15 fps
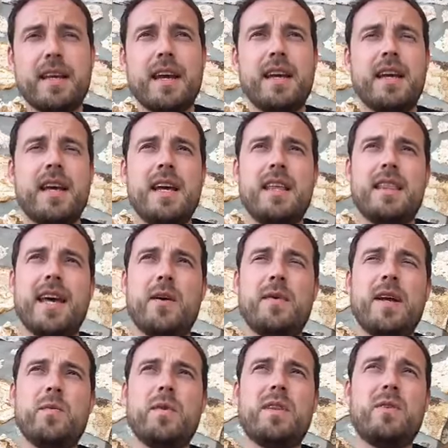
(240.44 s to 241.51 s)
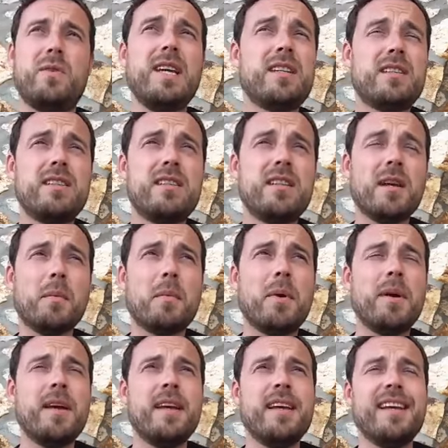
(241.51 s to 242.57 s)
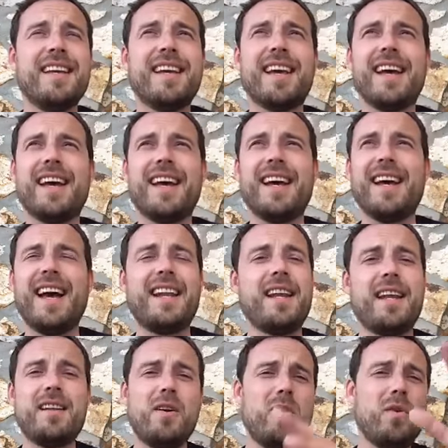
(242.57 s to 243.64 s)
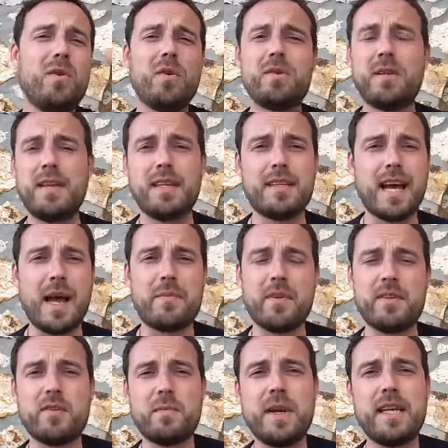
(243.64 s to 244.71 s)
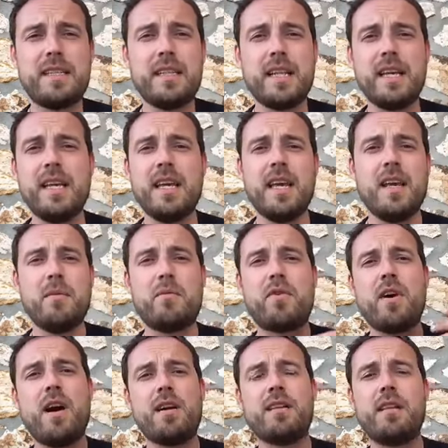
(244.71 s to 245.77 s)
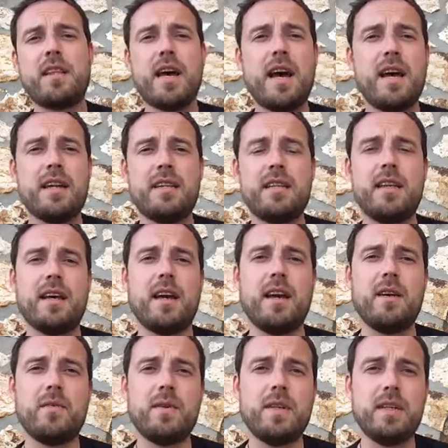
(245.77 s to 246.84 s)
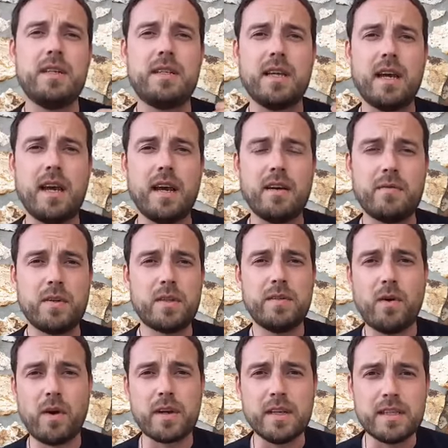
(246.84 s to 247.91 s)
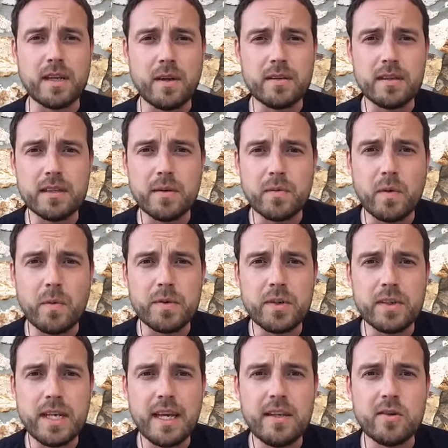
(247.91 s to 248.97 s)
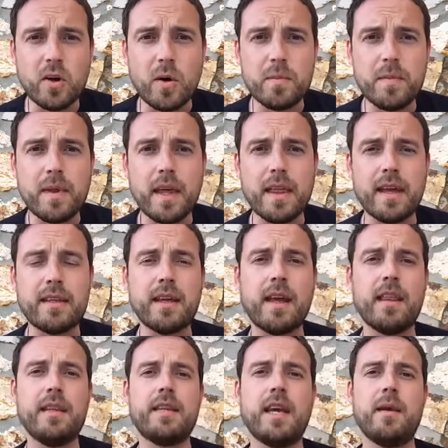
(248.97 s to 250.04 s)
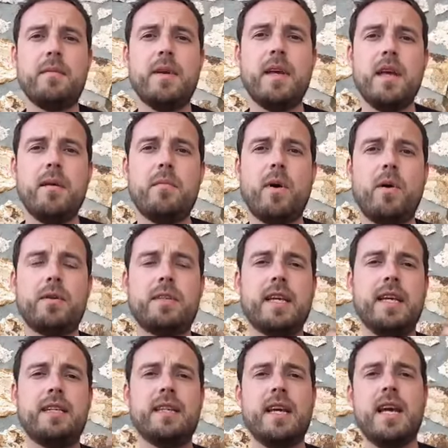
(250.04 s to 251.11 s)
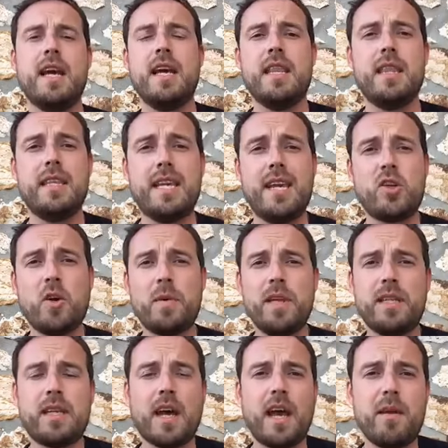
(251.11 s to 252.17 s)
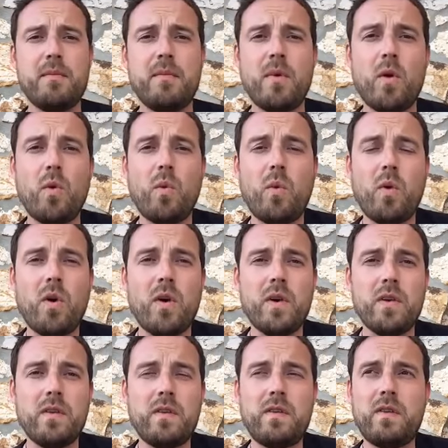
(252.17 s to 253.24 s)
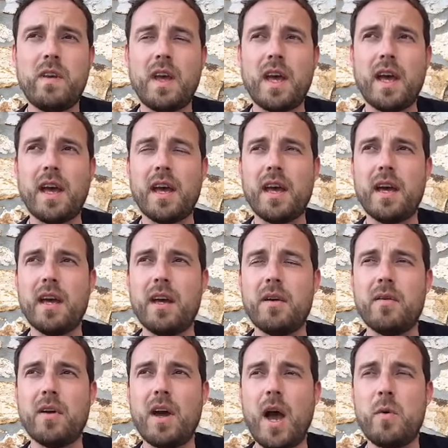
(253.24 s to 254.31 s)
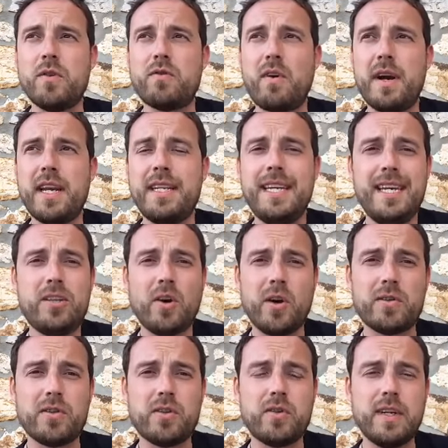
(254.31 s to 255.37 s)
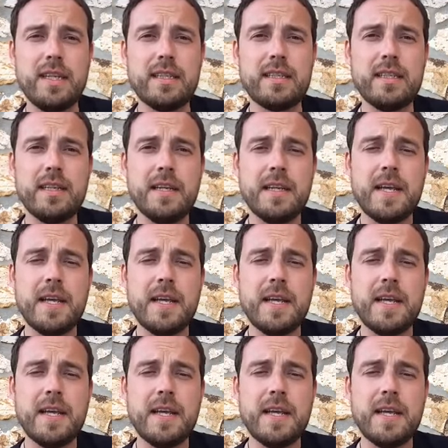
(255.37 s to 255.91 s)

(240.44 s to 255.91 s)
uh, that went with the relationship. Uh, and, and a whole host of things happened. So basically, prior to that, I was, uh, first of all, consultant. What was your day job at, that, at the time? Paul says. The day job at the time was uh, I was running detox retreats.